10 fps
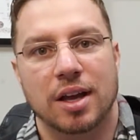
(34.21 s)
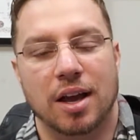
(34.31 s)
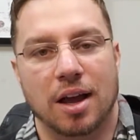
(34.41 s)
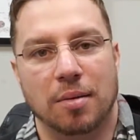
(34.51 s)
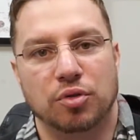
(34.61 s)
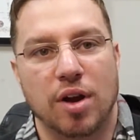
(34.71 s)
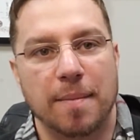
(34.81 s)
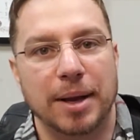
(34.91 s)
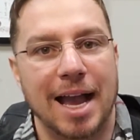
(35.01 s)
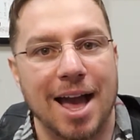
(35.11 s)

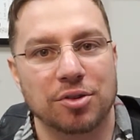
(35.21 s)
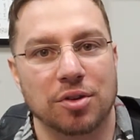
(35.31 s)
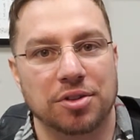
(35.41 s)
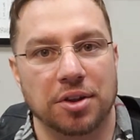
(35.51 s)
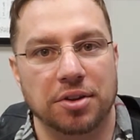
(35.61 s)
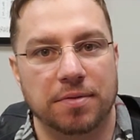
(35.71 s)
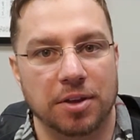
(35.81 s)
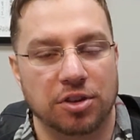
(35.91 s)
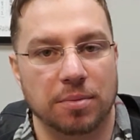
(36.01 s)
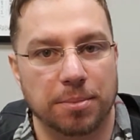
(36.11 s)
Krav Maga is our
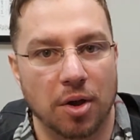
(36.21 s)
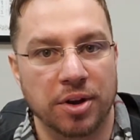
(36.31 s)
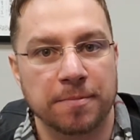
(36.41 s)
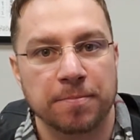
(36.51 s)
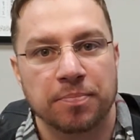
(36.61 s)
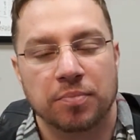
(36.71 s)
self-defense component.